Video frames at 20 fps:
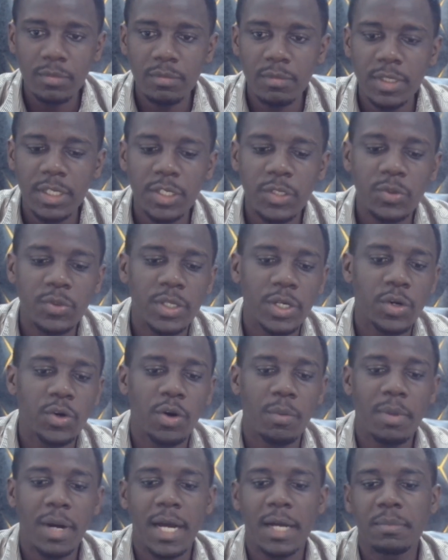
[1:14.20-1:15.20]
the
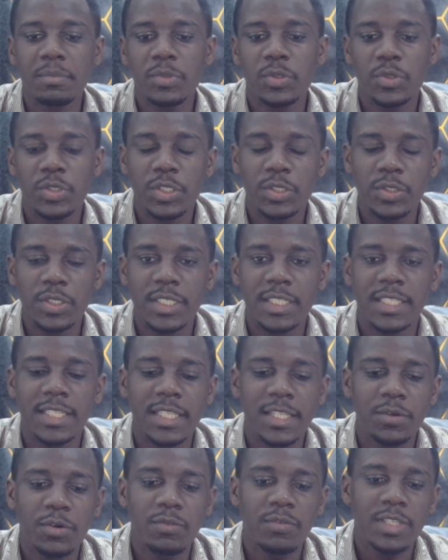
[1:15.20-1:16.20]
Cobham to see to it that
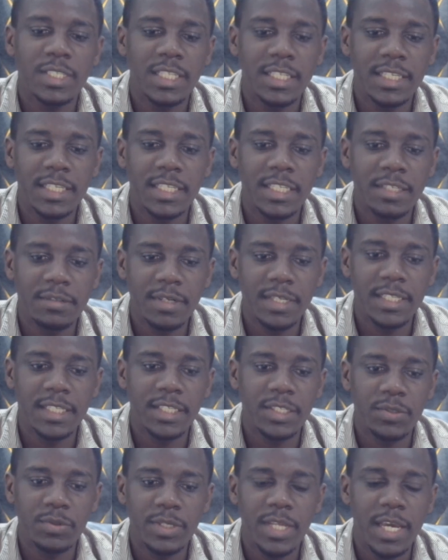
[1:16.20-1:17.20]
they obviously get ready
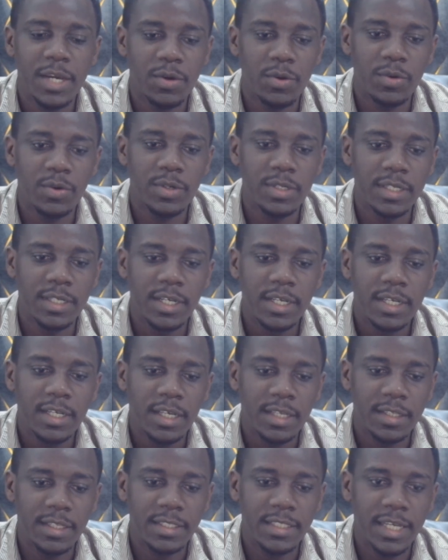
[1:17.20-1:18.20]
to take on
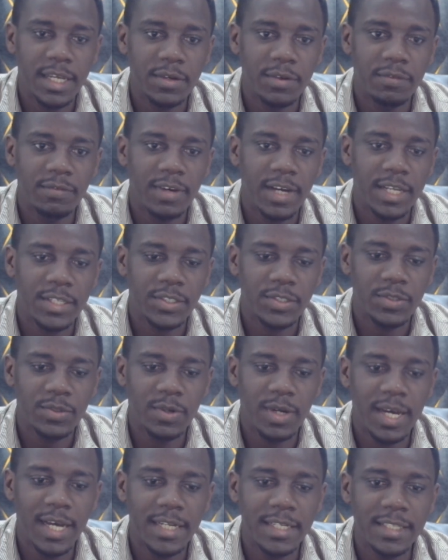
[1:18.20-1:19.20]
the side of Arsenal.
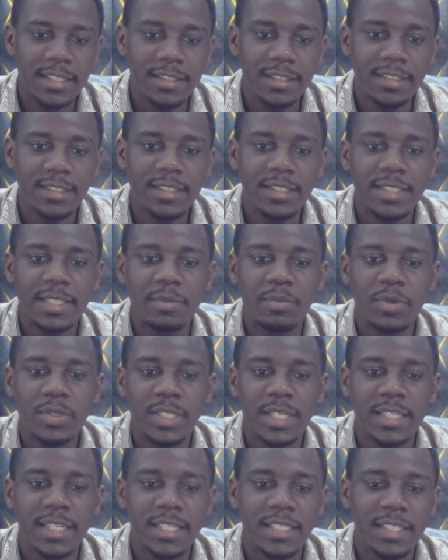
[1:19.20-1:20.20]
And this is the most
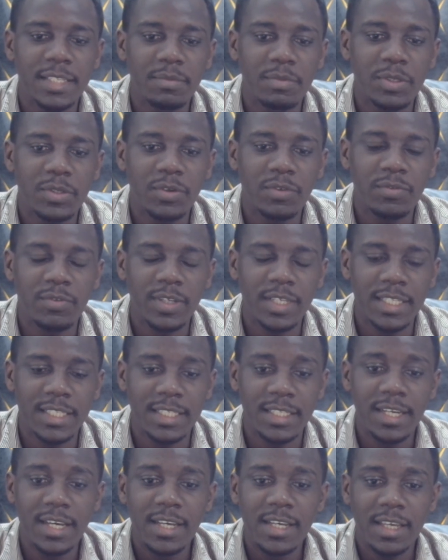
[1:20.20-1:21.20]
enticing bit of
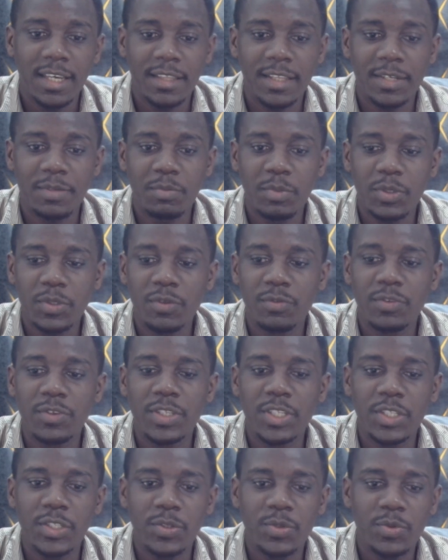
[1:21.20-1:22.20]
it that most of you
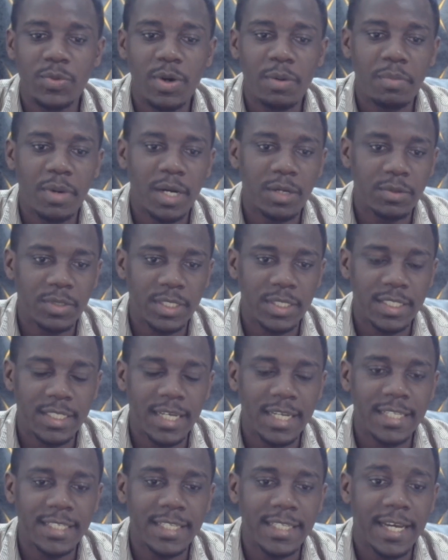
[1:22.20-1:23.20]
need to know about it.
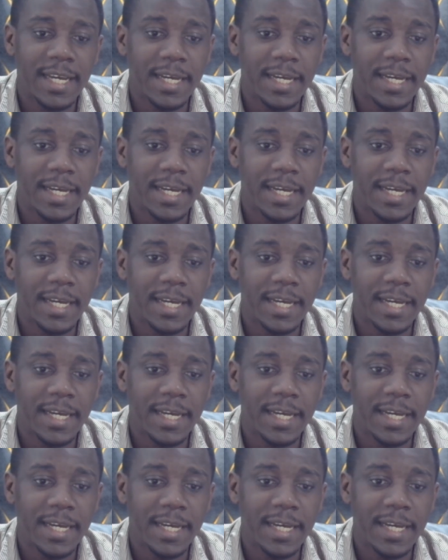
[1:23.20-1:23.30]
And